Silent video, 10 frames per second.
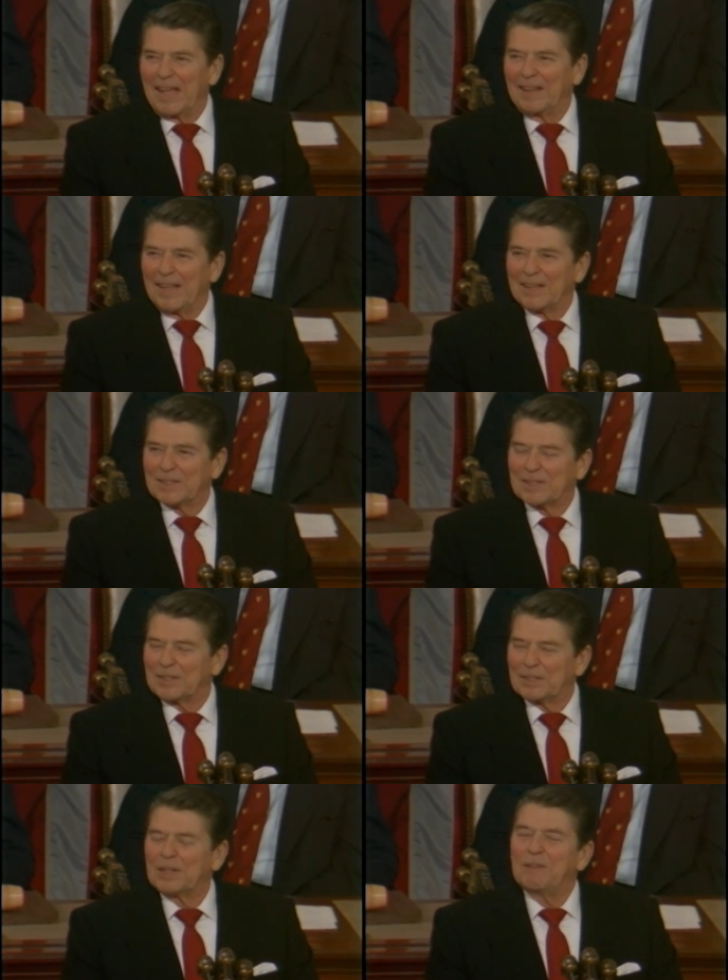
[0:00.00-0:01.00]
And
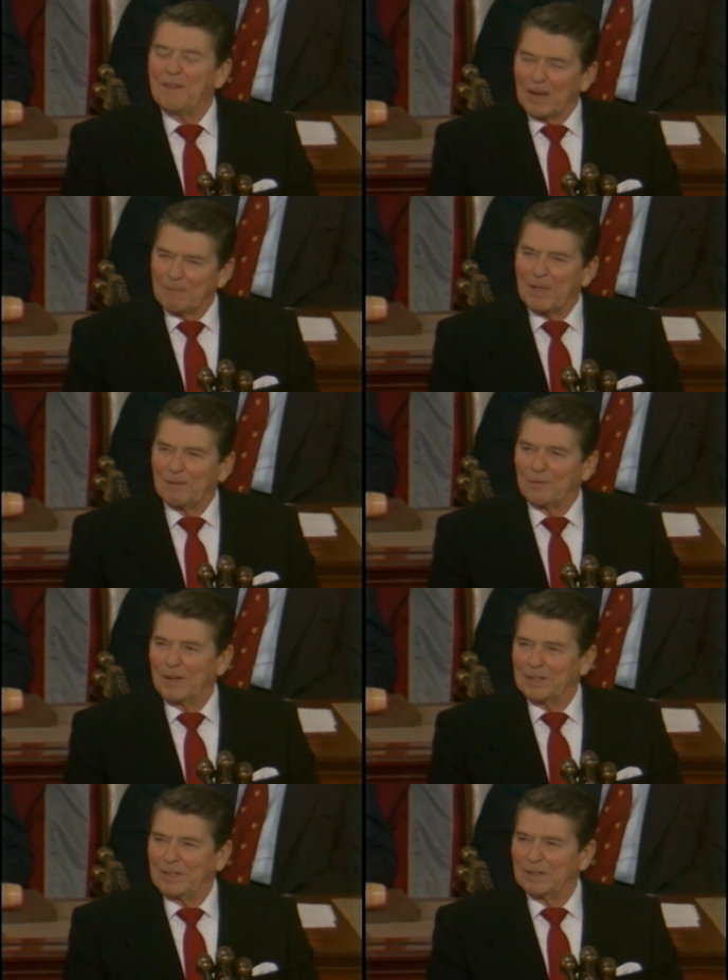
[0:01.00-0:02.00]
that's to develop that
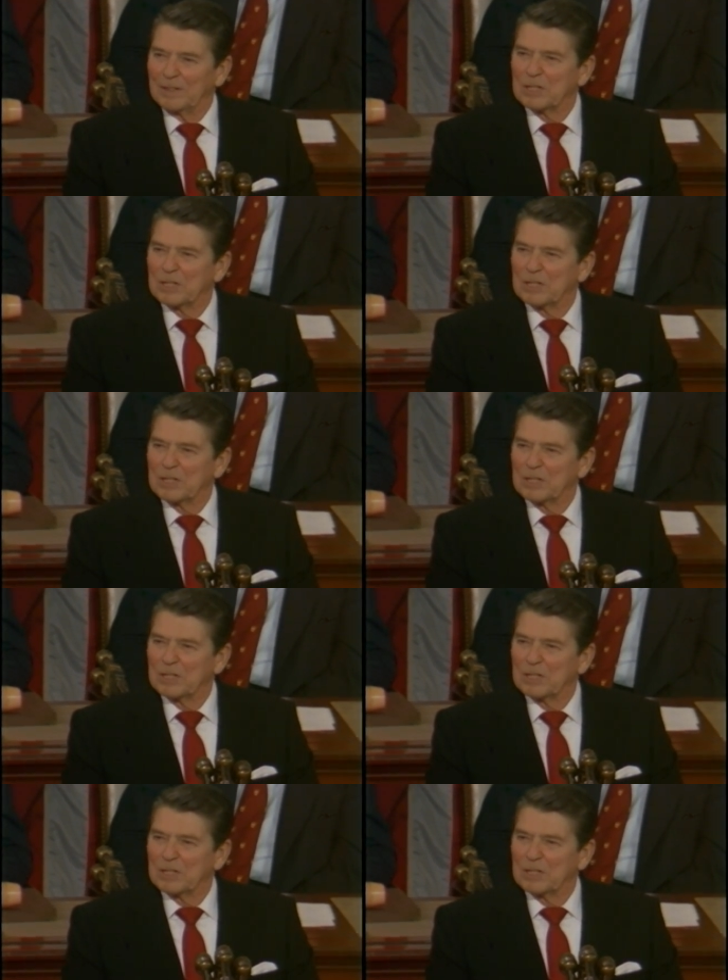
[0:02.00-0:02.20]
frontier.